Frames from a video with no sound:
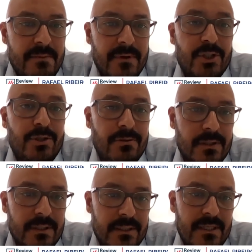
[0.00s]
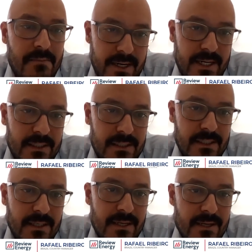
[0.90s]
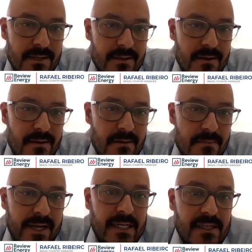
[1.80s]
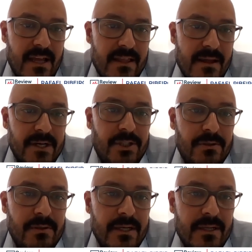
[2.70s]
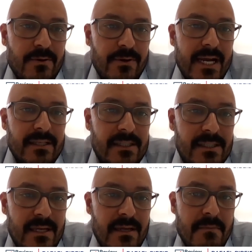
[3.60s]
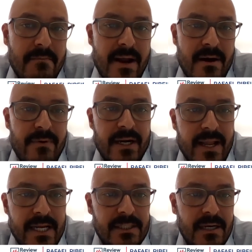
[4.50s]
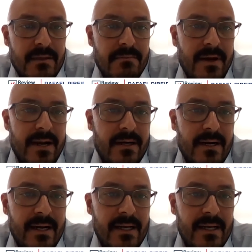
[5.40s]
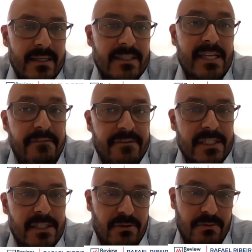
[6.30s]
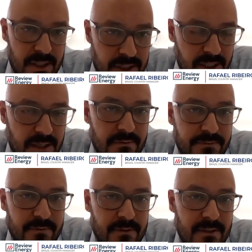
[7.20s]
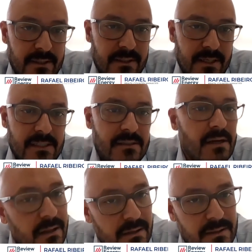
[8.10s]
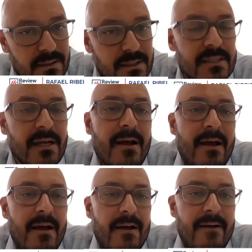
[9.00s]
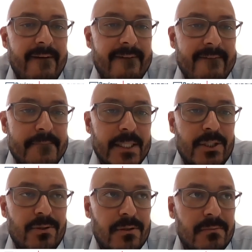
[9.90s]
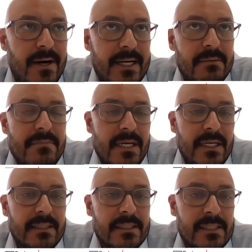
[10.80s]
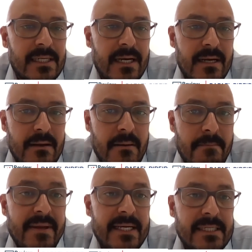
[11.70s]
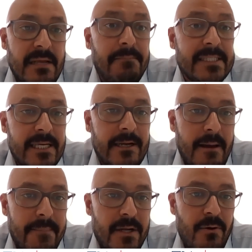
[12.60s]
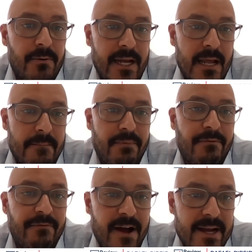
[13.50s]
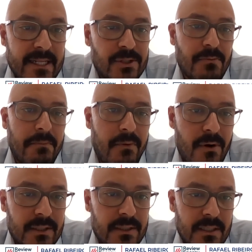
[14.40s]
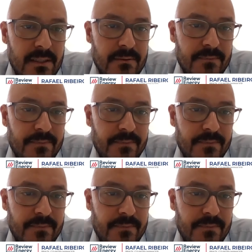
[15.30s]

mature in the market. Because the mature, you can see better regulation, better safety instruction for the installers. Mature market means biggest EPC company who can provide and support the